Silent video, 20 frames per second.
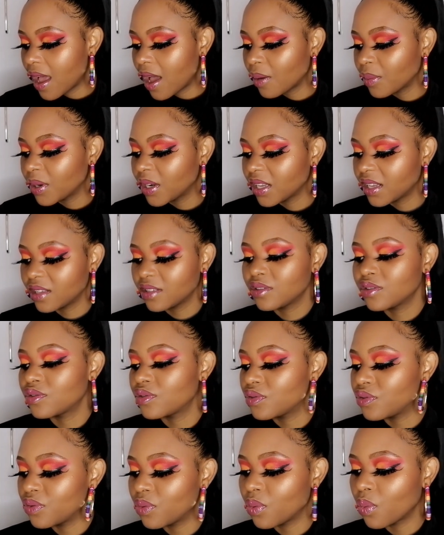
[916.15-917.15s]
How many kids
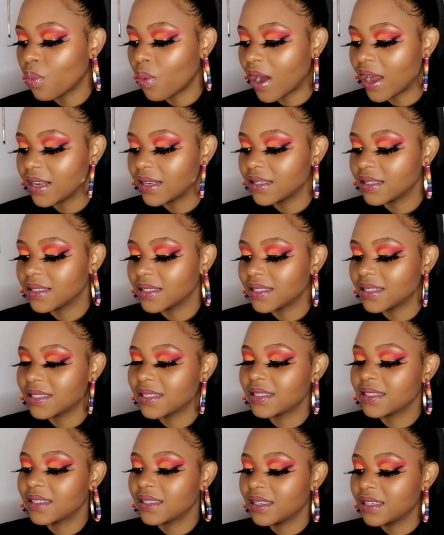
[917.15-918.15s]
do you
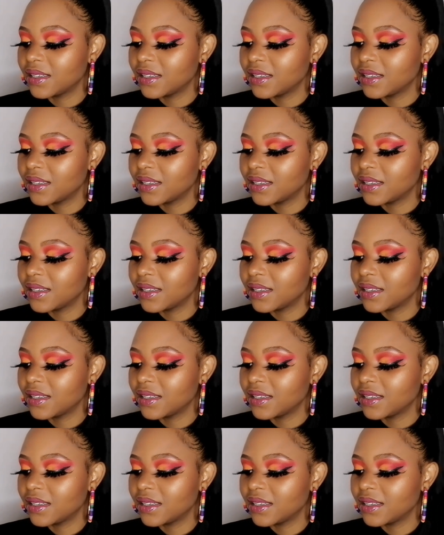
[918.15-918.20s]
want